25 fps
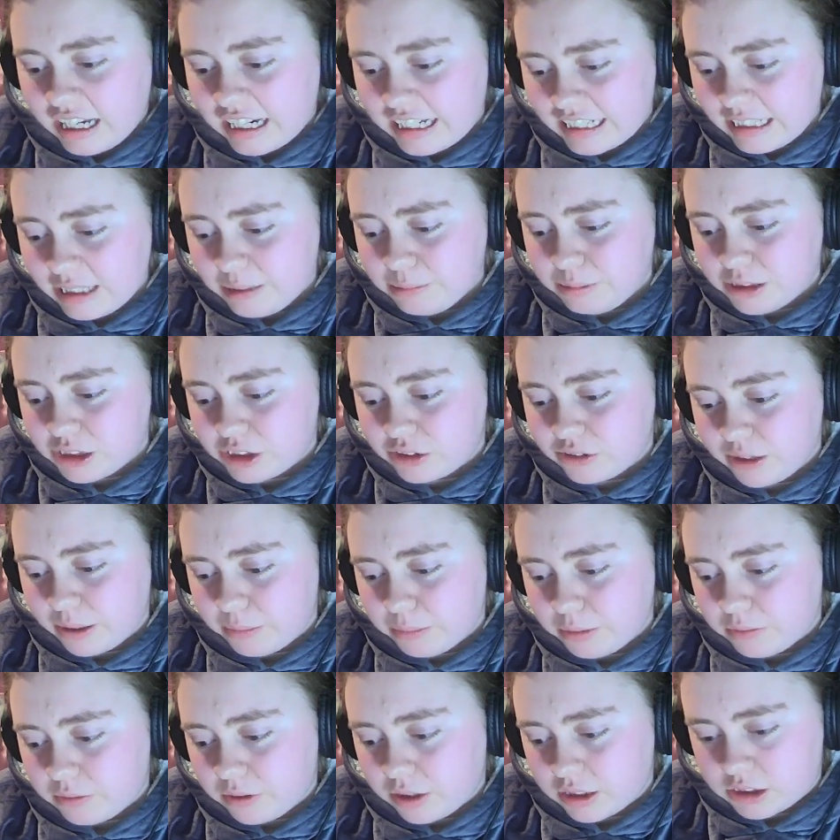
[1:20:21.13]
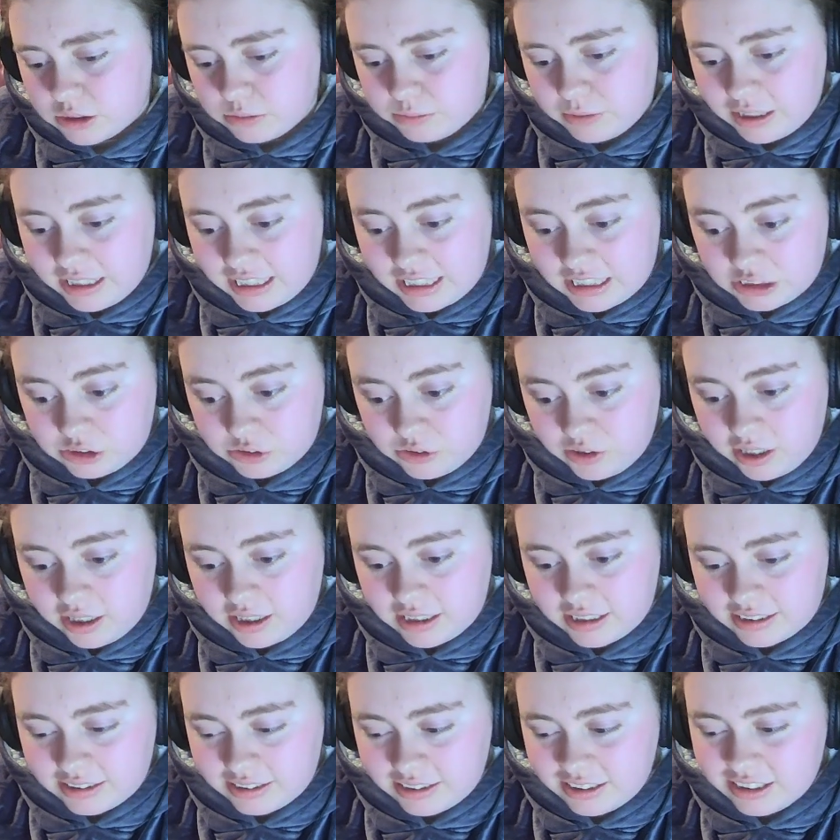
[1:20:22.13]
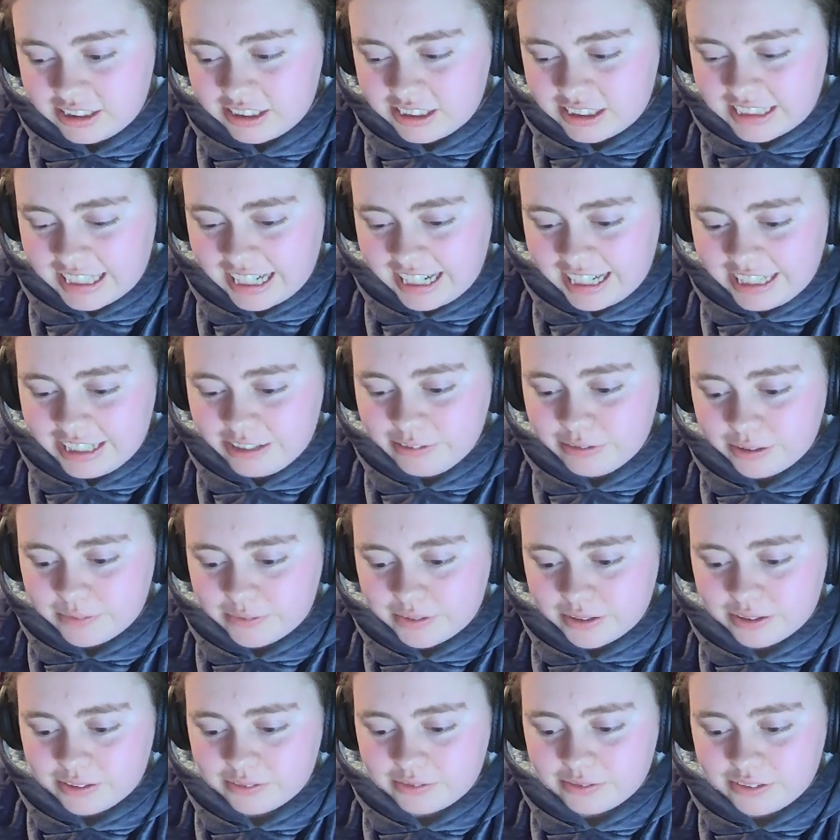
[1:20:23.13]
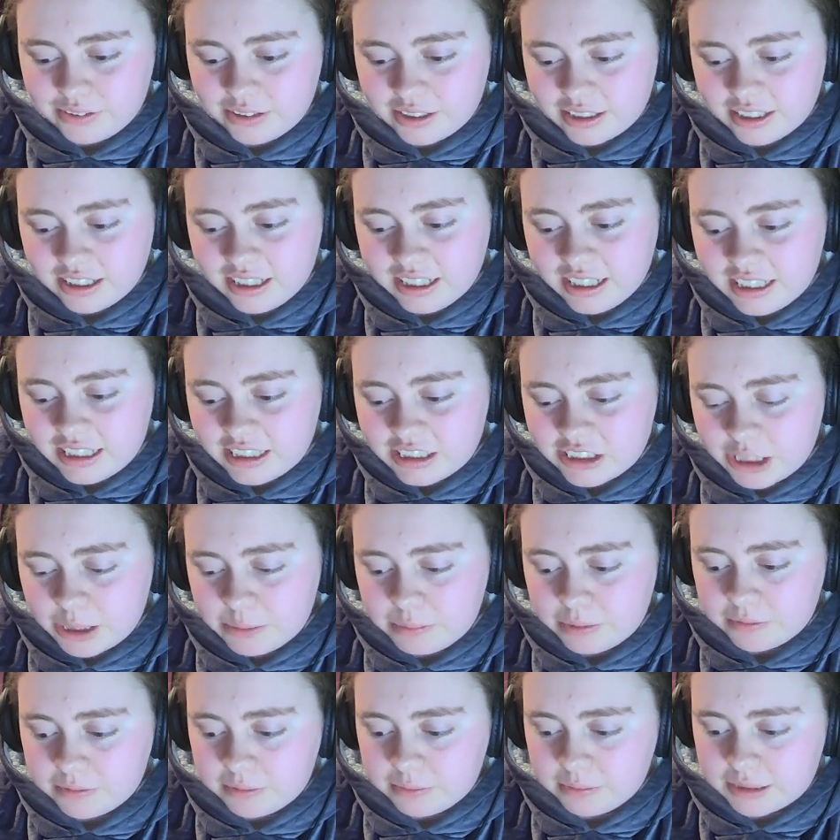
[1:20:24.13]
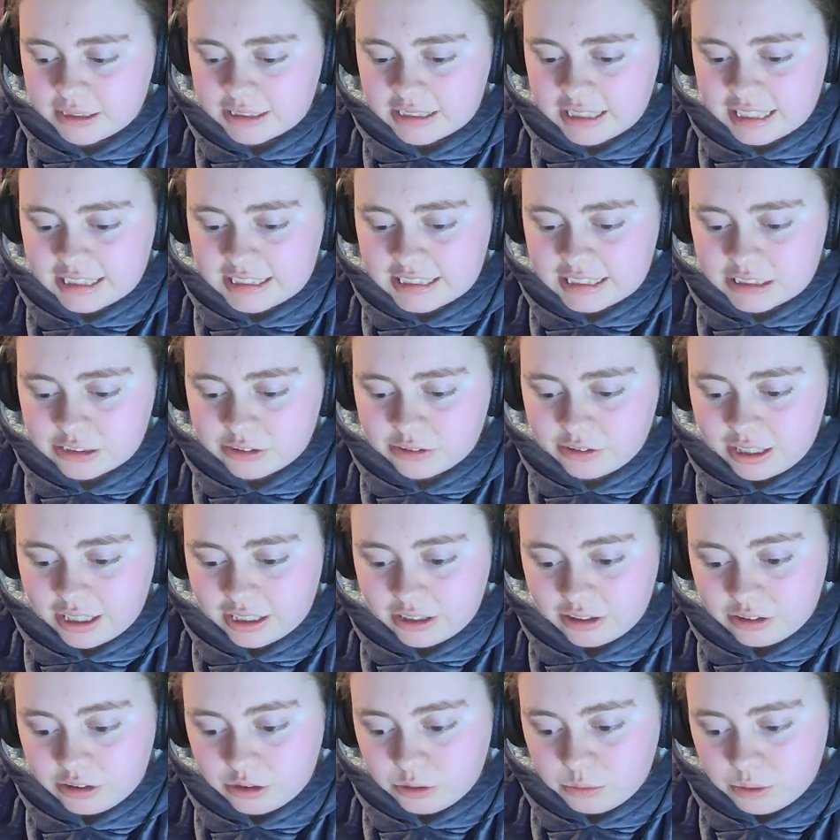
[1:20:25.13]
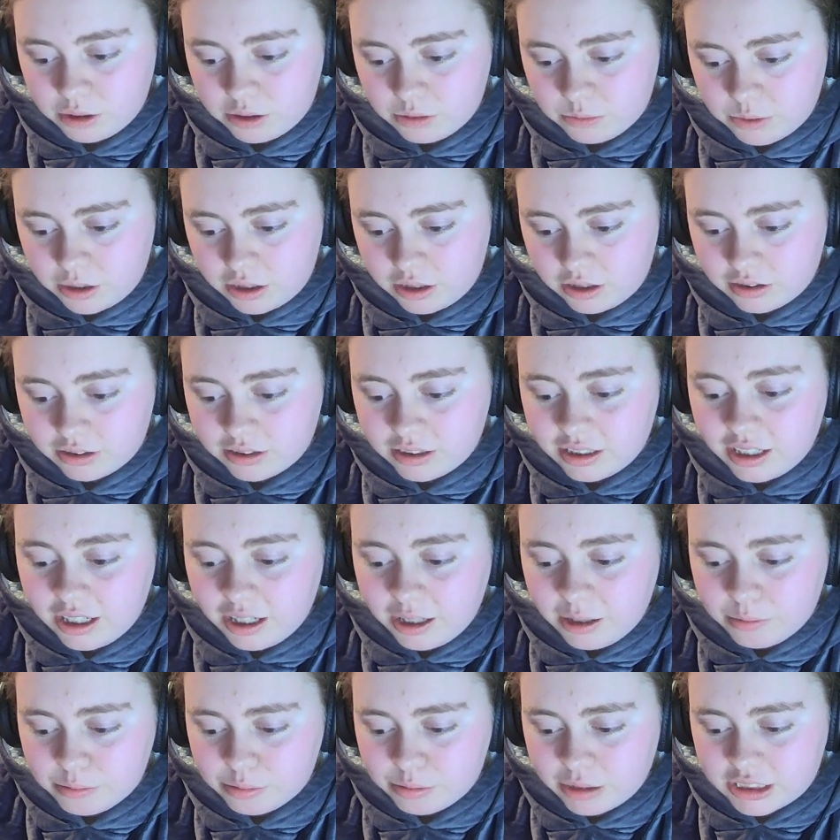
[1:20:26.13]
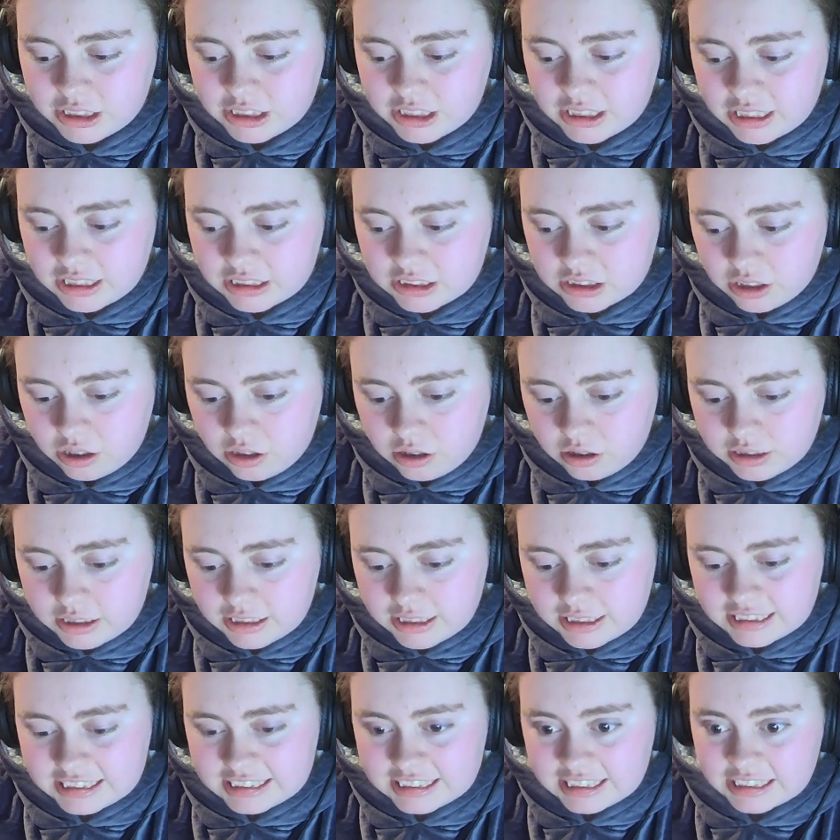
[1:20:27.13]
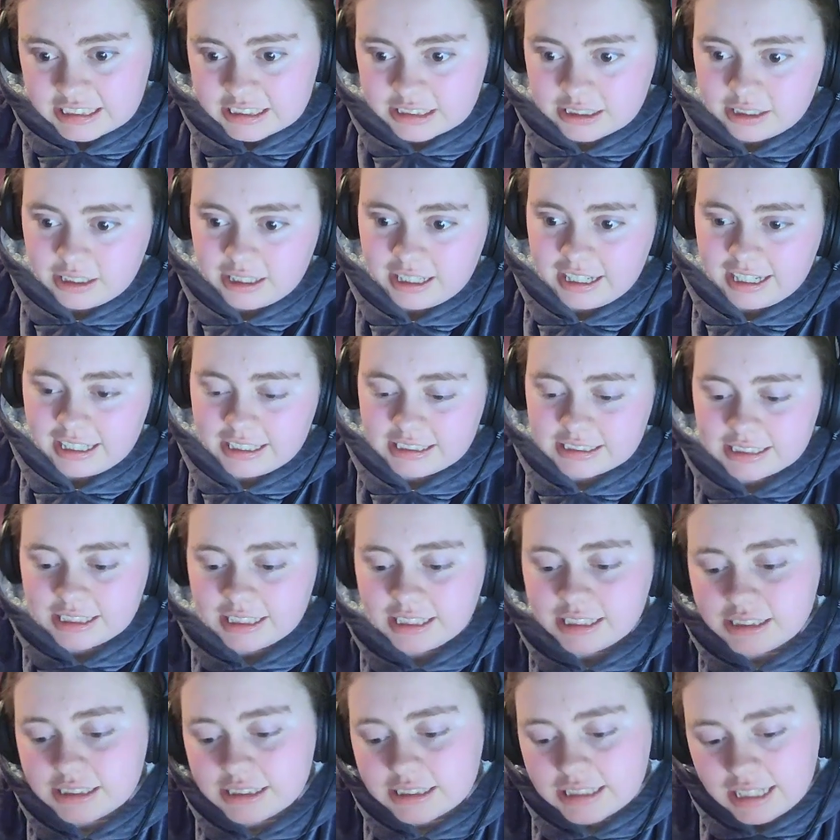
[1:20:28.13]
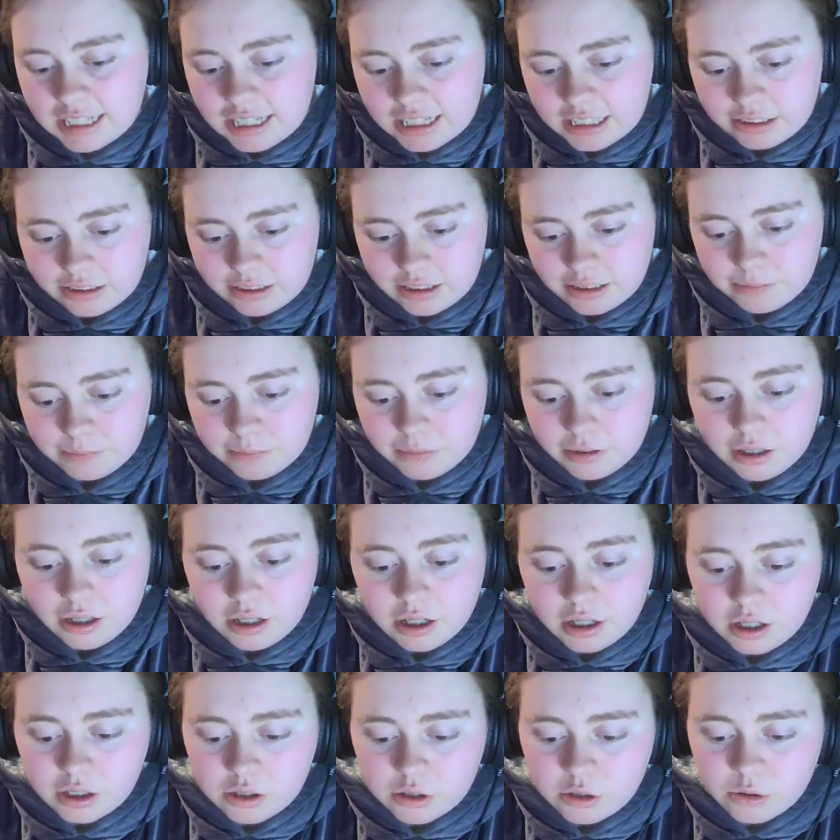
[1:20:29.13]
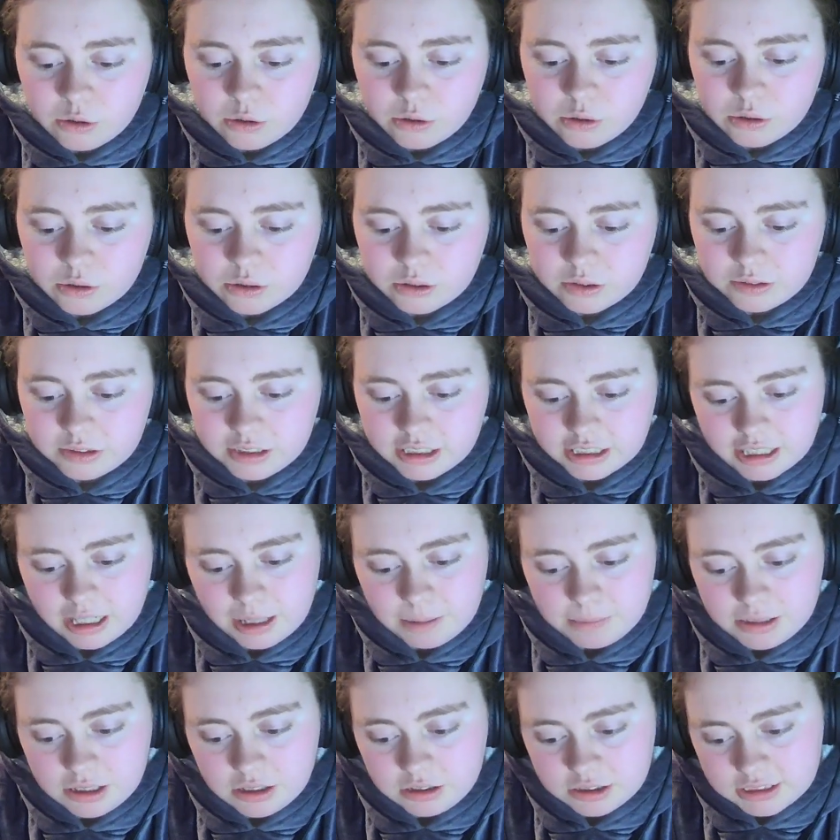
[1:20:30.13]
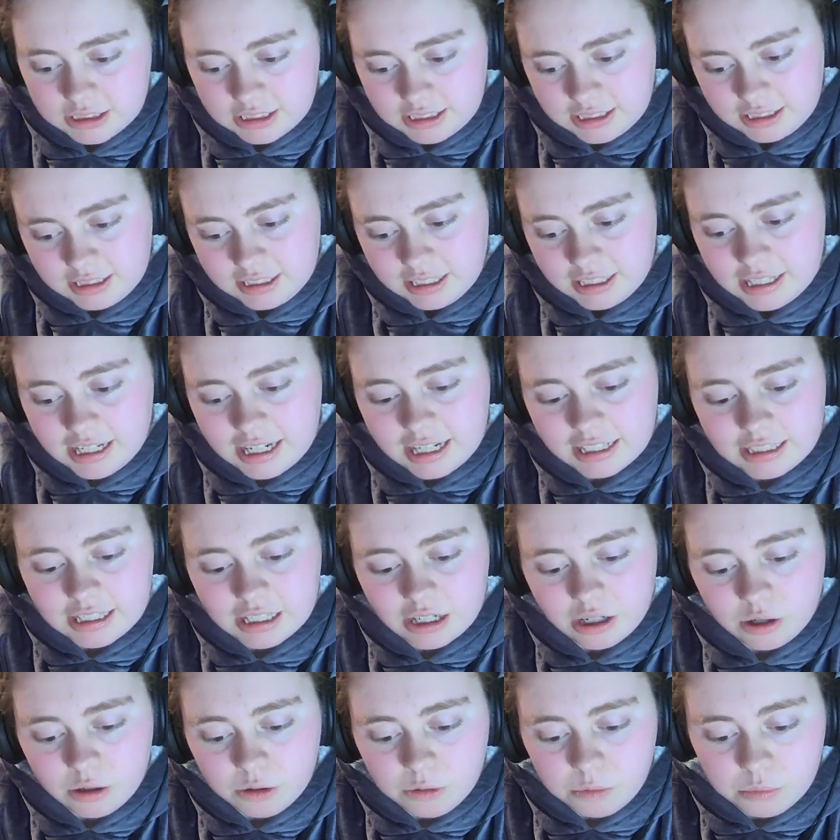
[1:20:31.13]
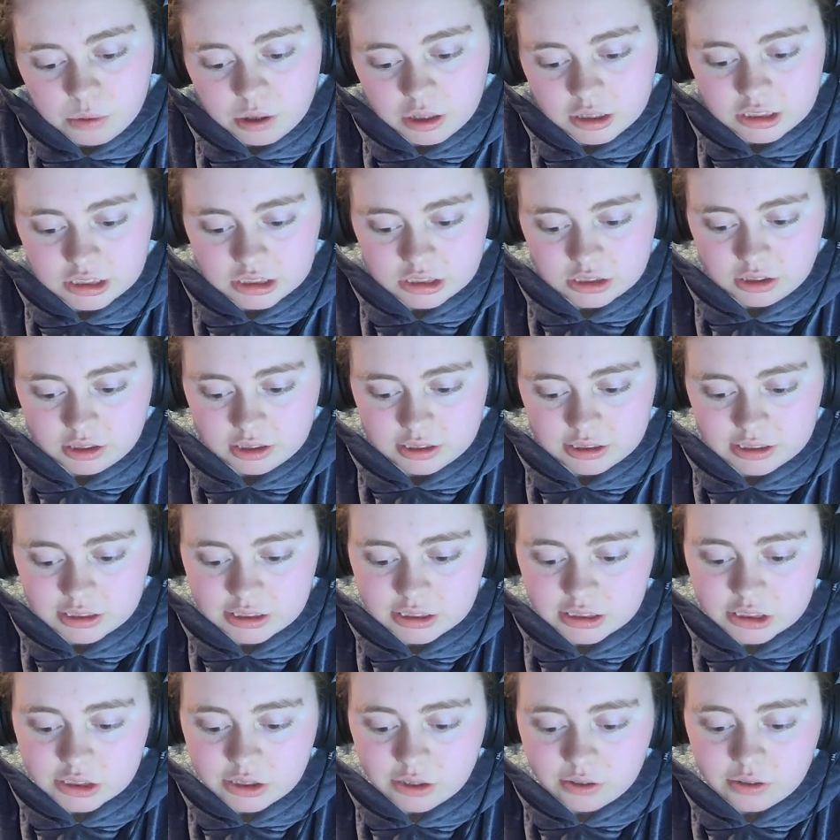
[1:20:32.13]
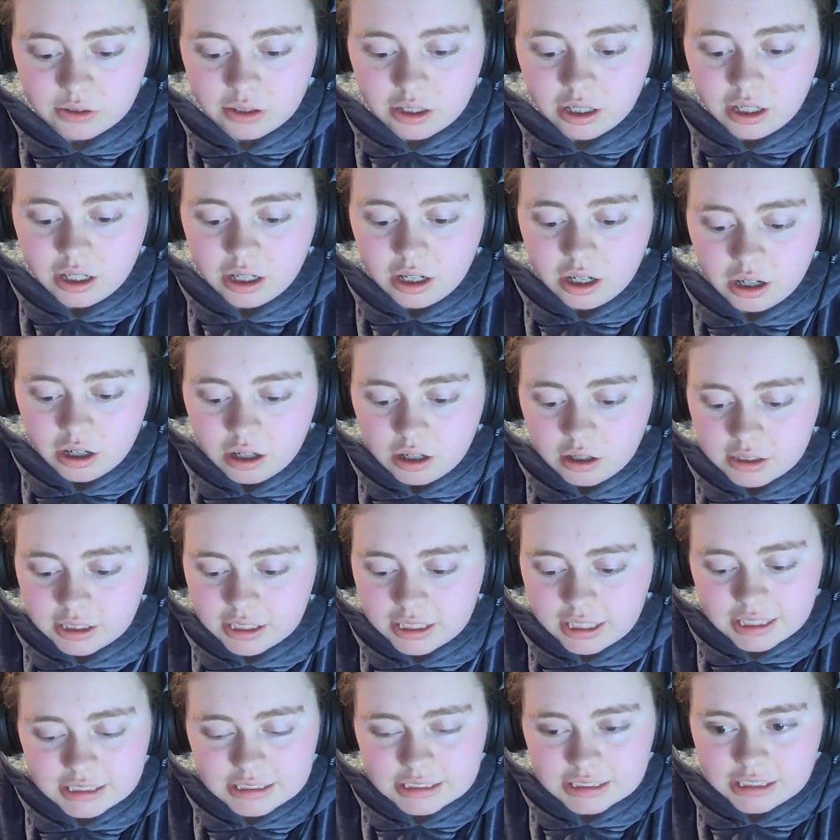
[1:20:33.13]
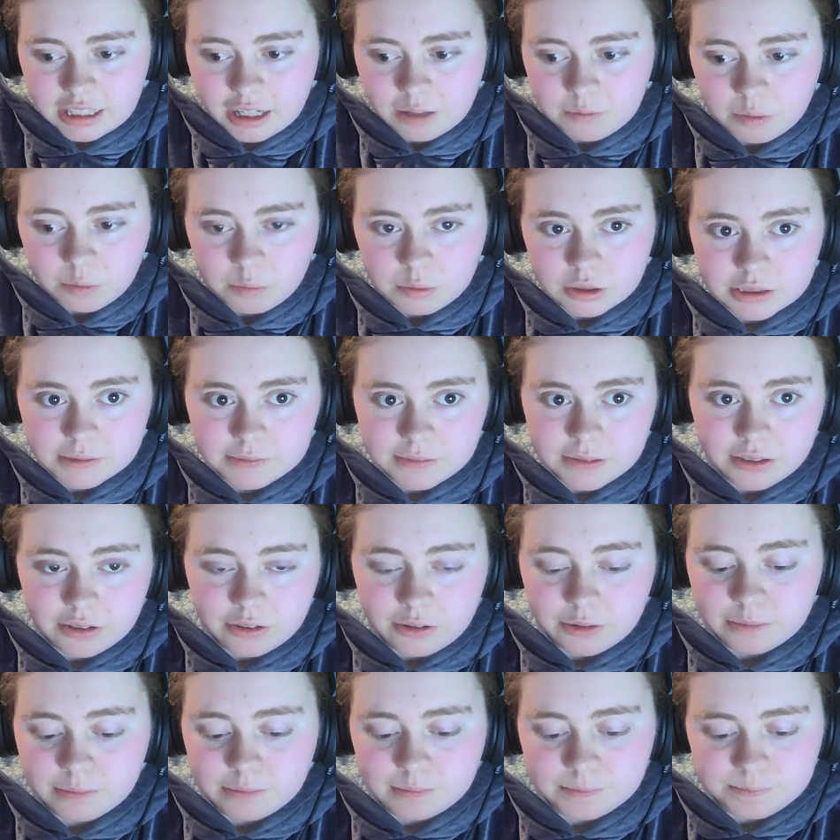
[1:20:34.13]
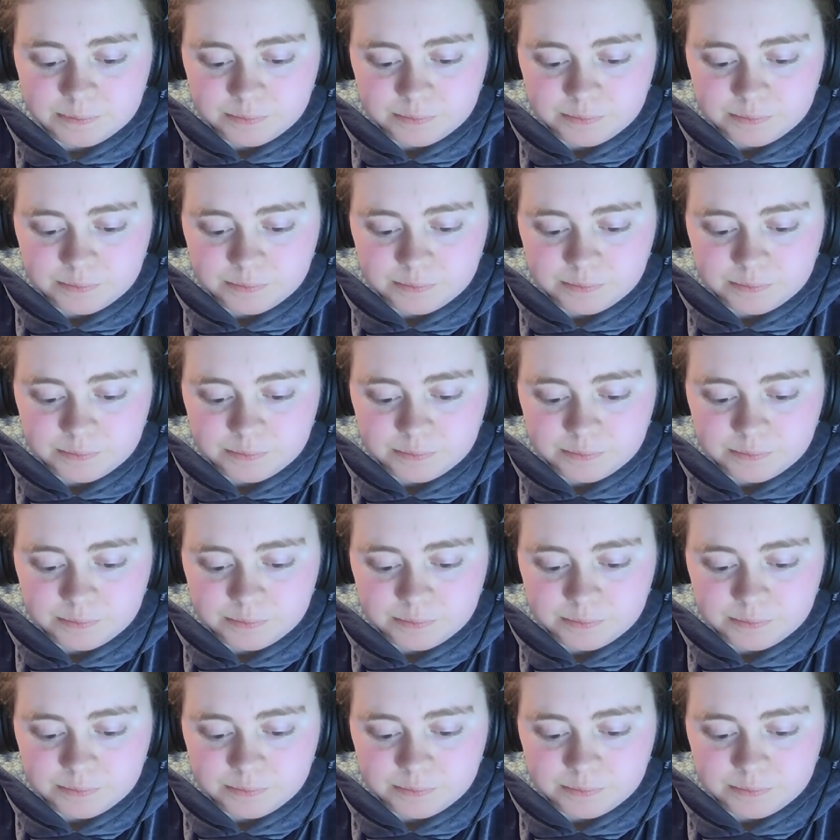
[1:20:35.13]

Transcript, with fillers: a clear blue stream of water ran like a tra- tiny river through the chamber from the slightest crack under one wall, branching into all the exits, exits ahead of them. Cool, Unagami noted. They had their own water source, so all they had to gather was food.